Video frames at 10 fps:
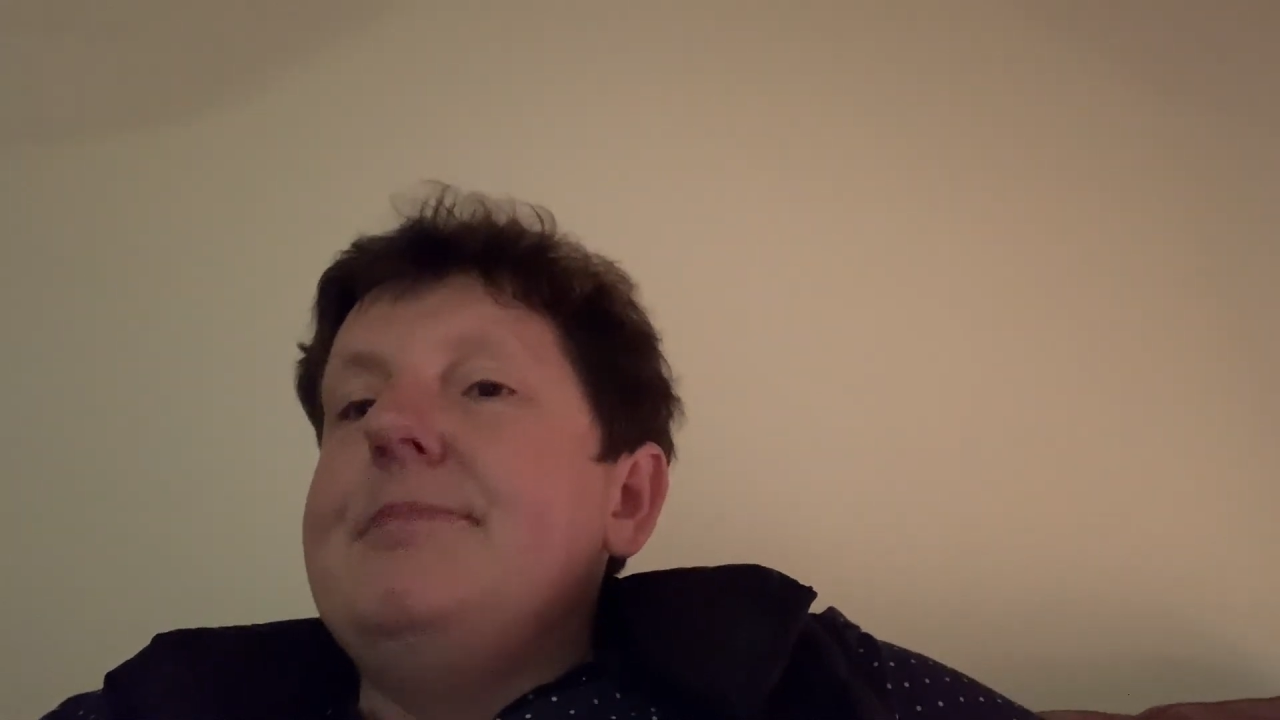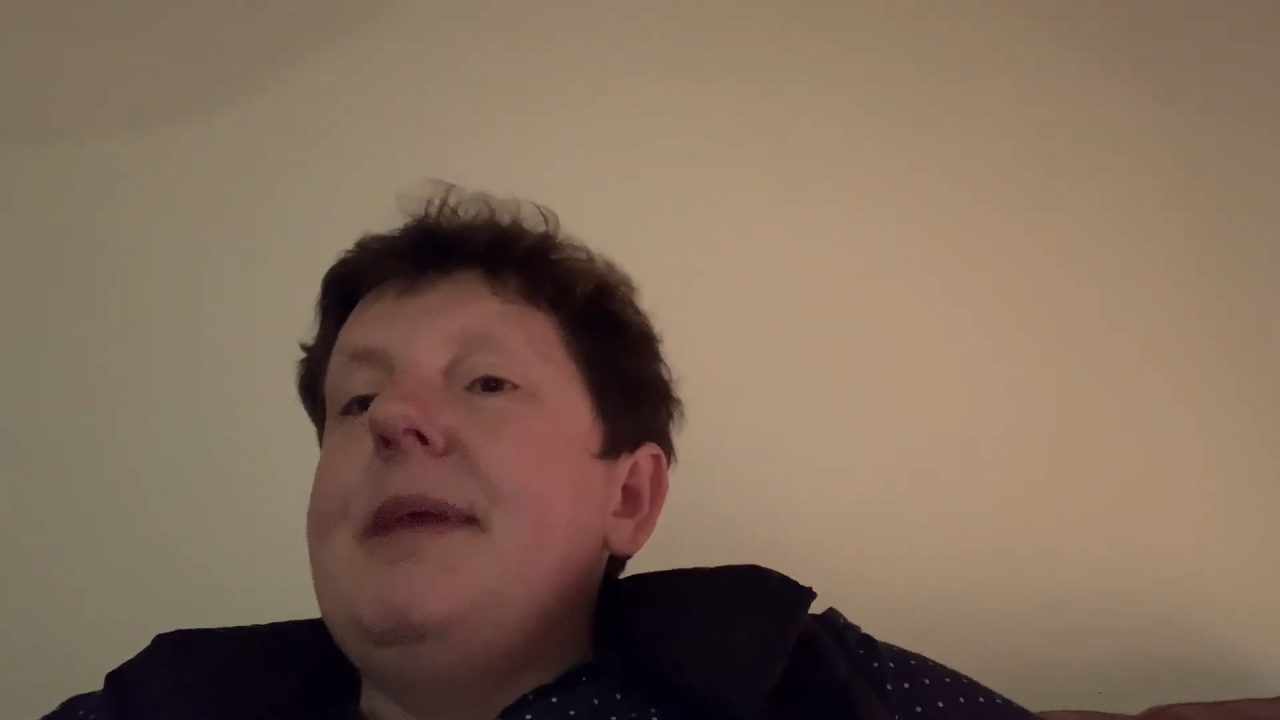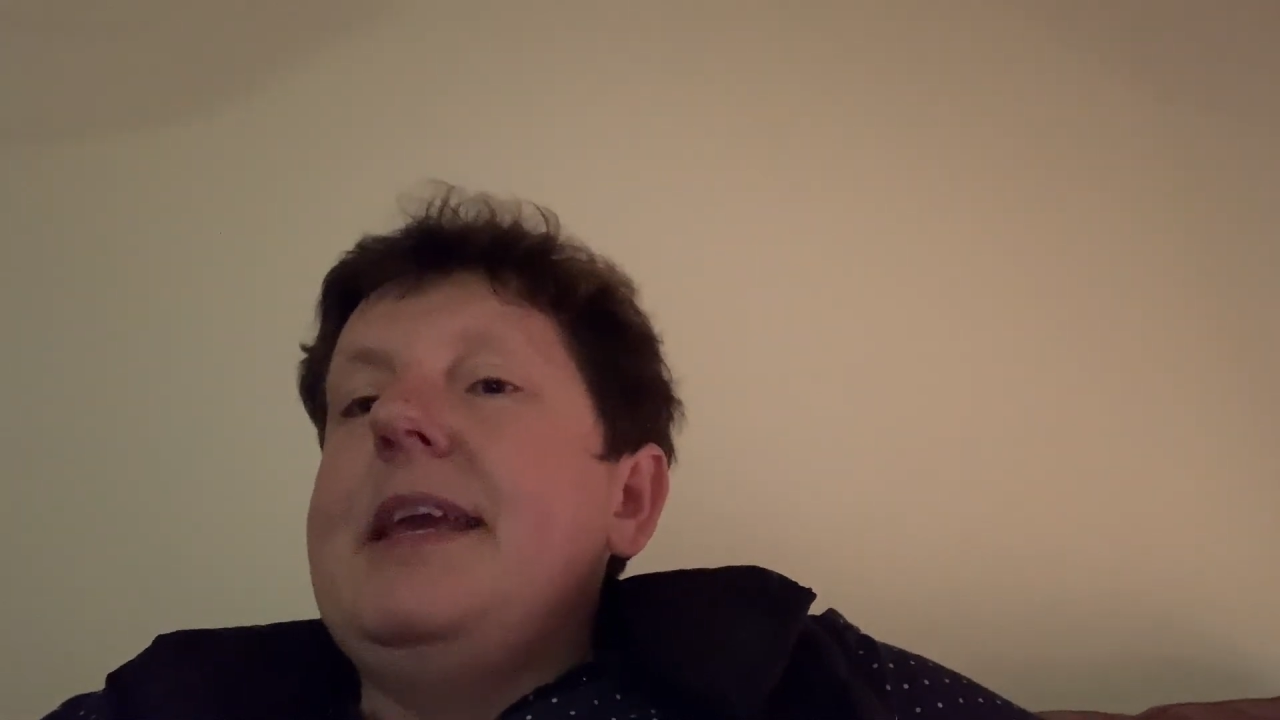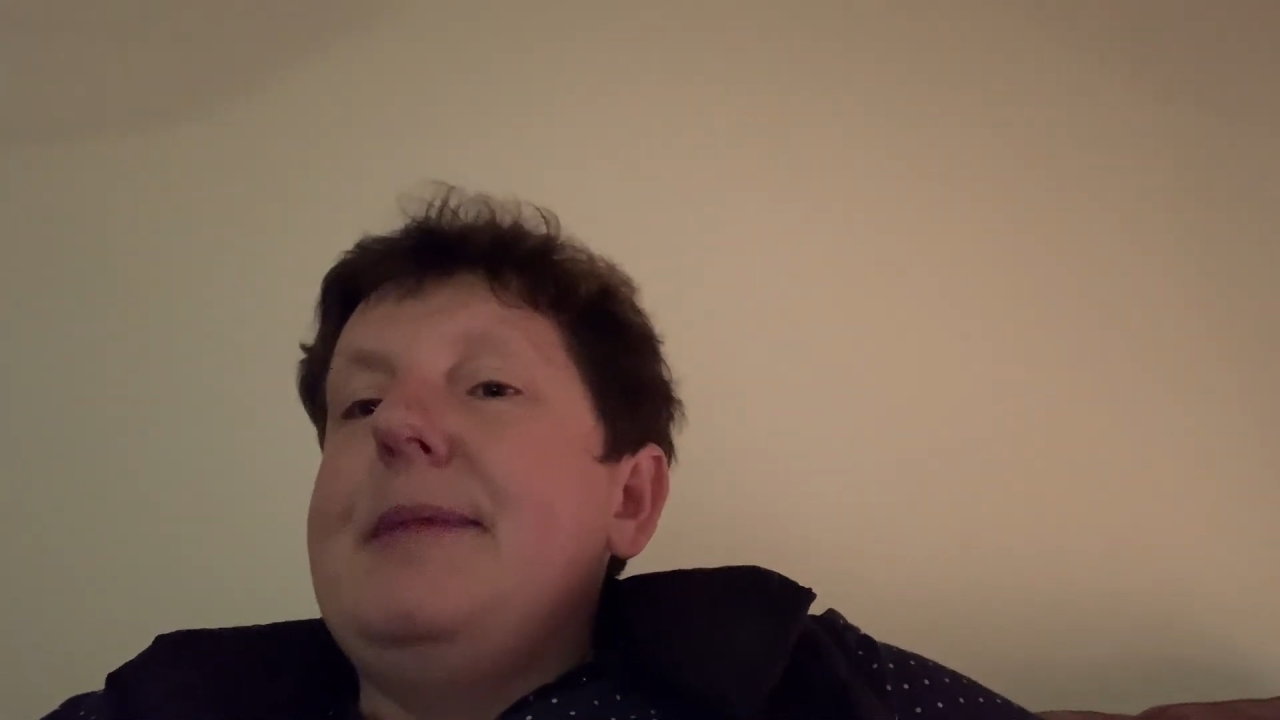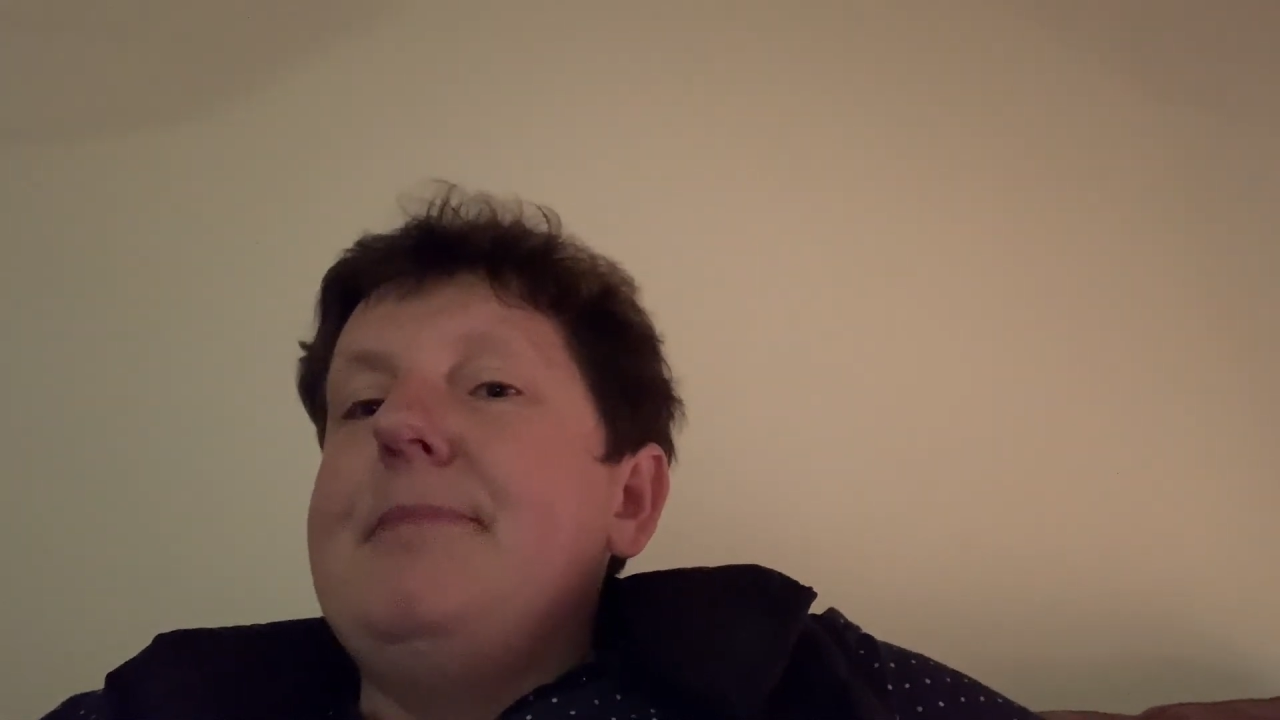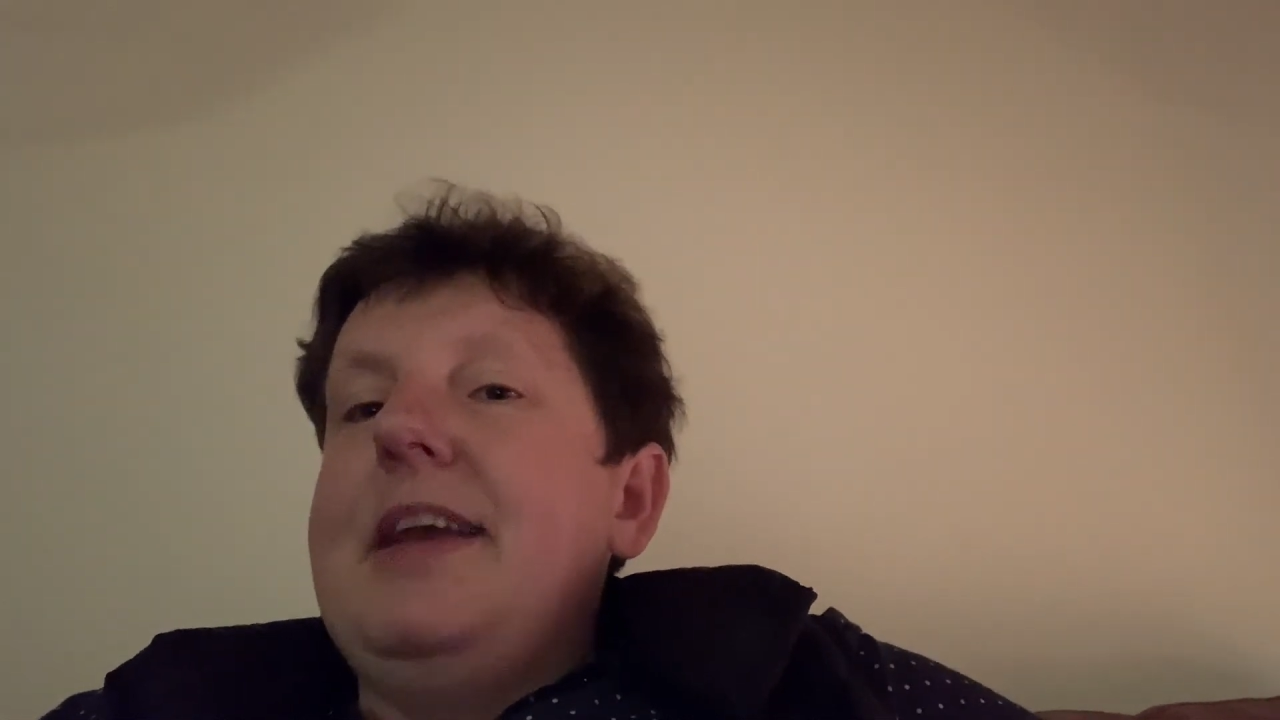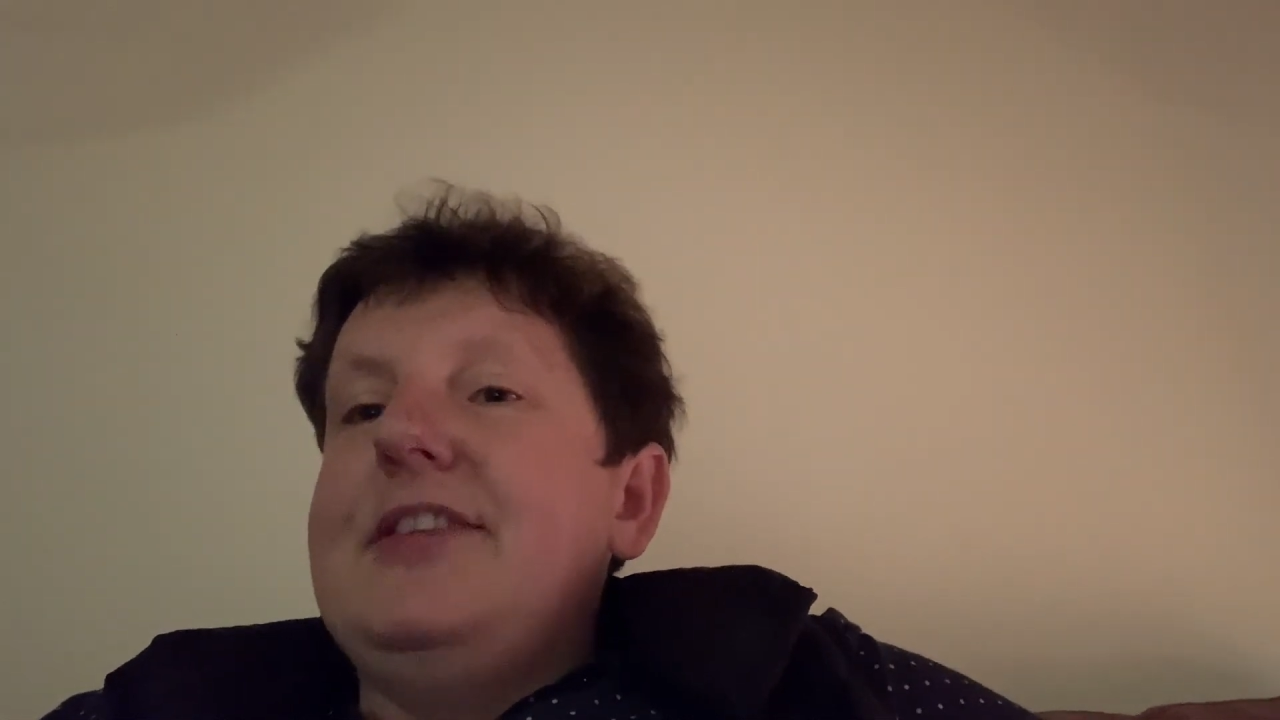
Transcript: make